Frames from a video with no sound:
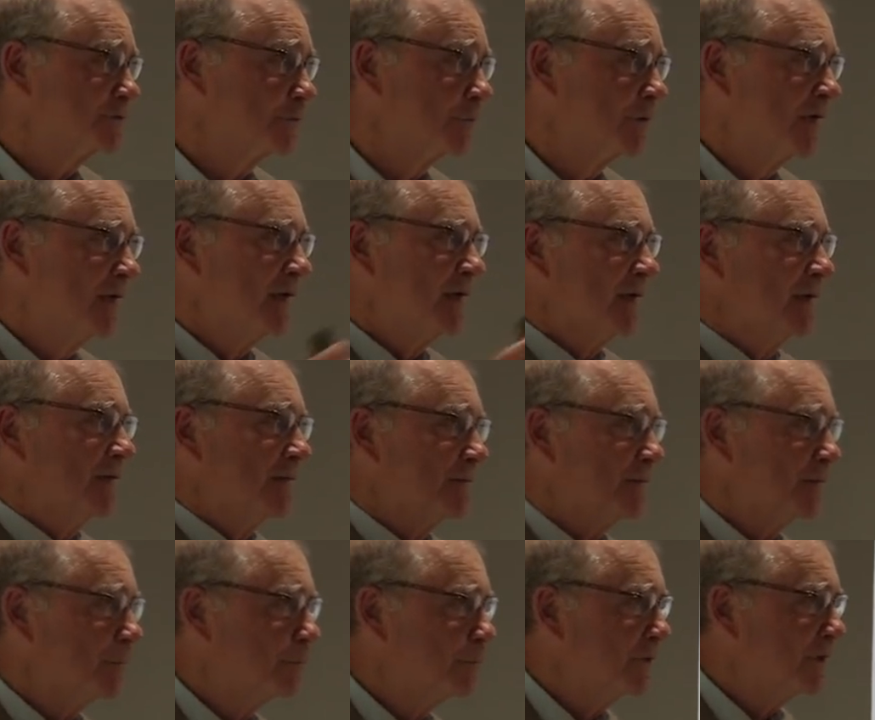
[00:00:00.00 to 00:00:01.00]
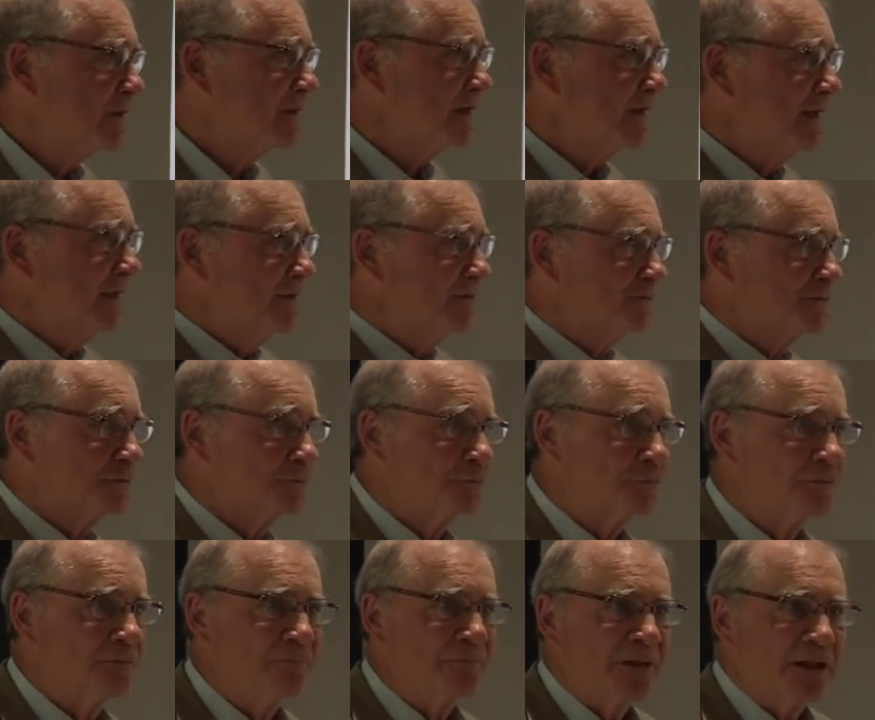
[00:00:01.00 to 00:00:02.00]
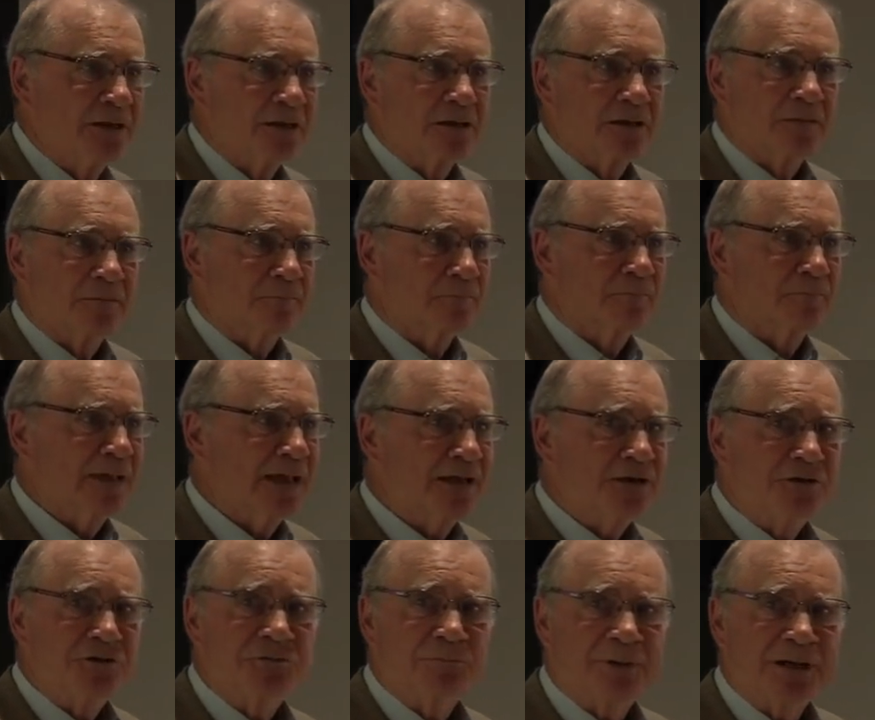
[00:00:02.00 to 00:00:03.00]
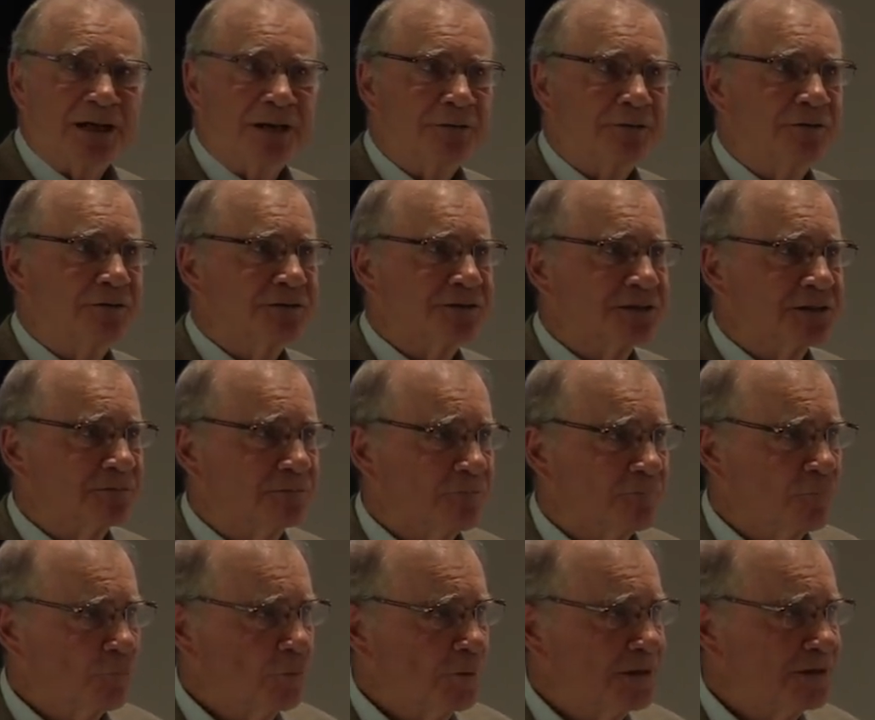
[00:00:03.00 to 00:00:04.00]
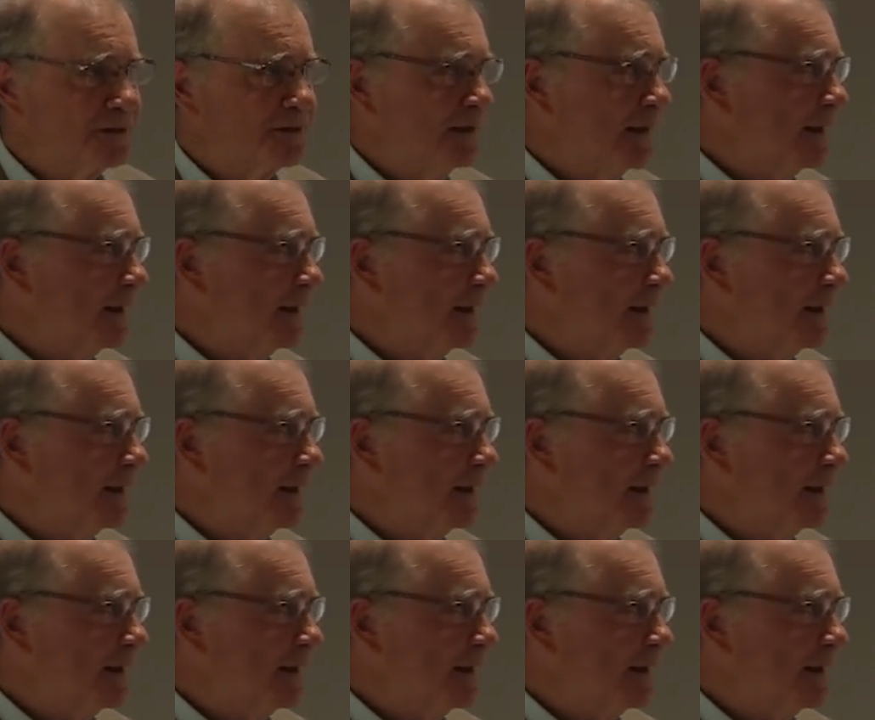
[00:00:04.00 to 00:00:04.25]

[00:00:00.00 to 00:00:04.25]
So the ability to uh, manage patterns and avoid